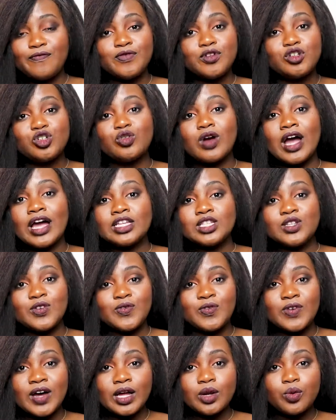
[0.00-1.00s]
trying to
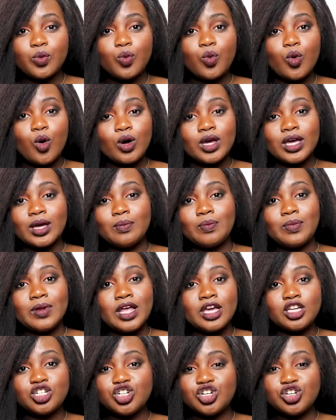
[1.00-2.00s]
find what can
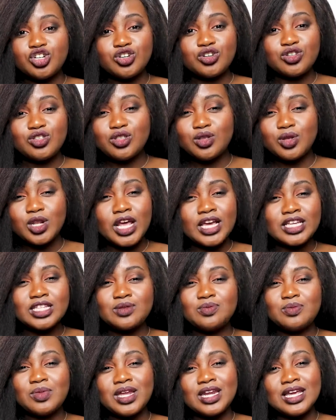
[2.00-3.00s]
pleasure you the next
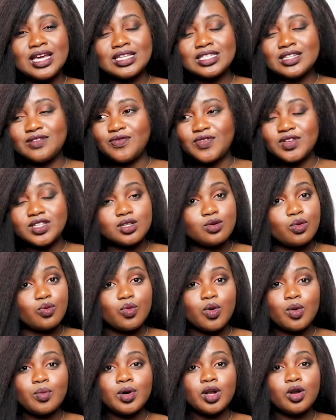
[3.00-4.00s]
minute, if it's a
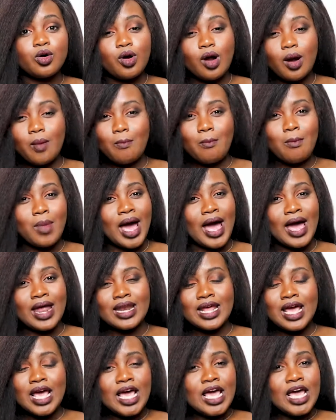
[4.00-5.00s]
woman or a
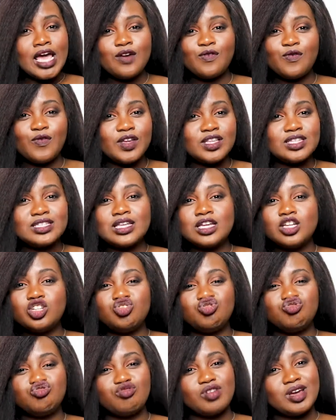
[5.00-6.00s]
man, if it's a
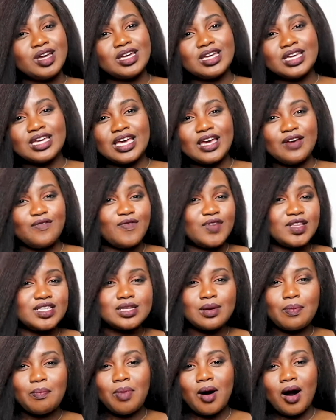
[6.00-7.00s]
drink, if it's
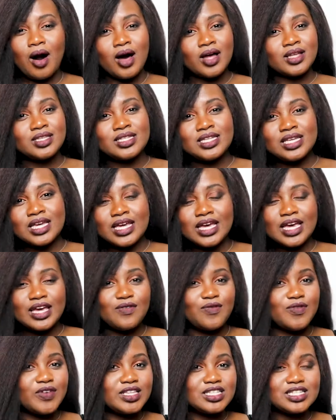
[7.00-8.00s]
a party,
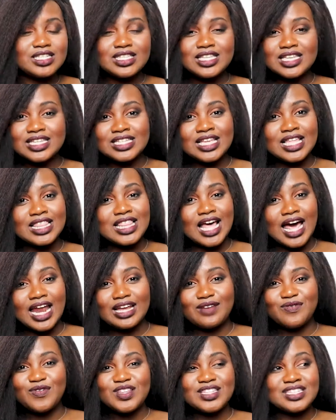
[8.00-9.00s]
if it's this and that,
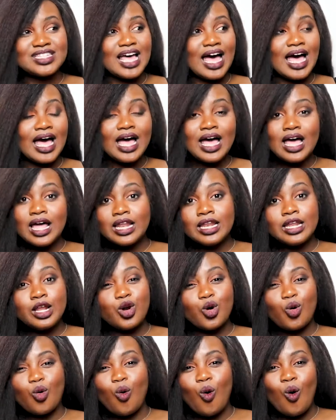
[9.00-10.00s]
if it's that
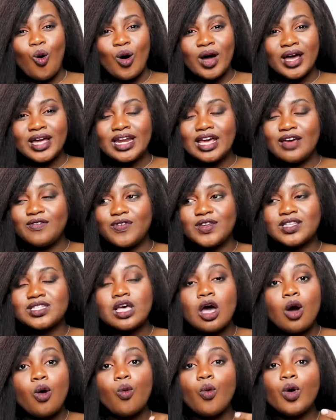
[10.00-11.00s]
little coin, if it's
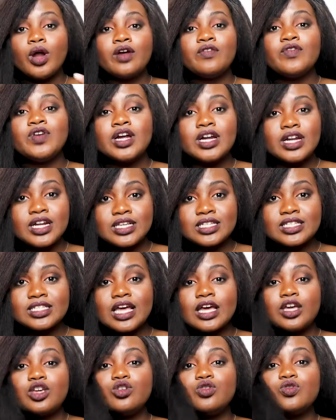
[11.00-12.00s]
whatever it is
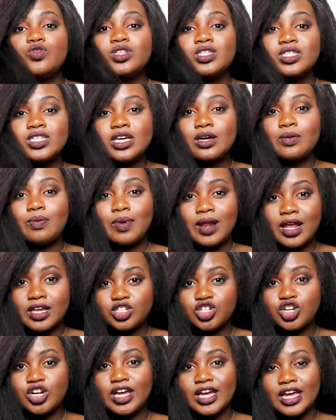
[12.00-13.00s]
that you seek
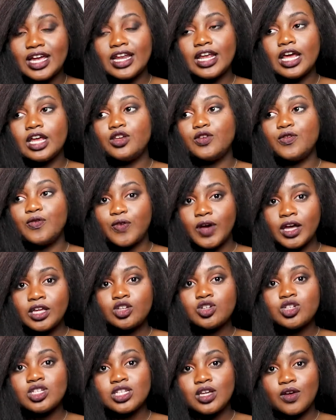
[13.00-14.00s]
pleasure in, and you find
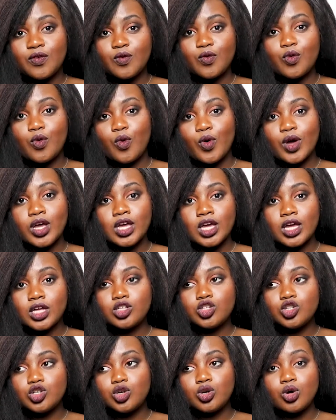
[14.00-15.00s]
yourself going
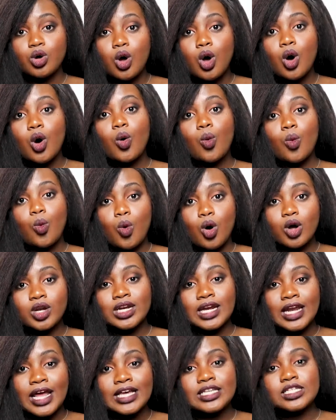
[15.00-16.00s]
into
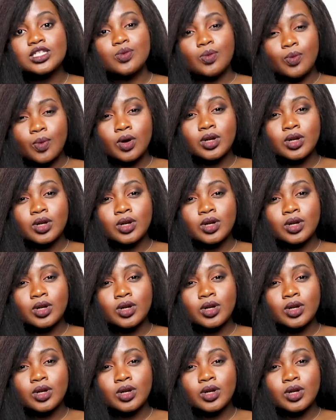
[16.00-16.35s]
what next,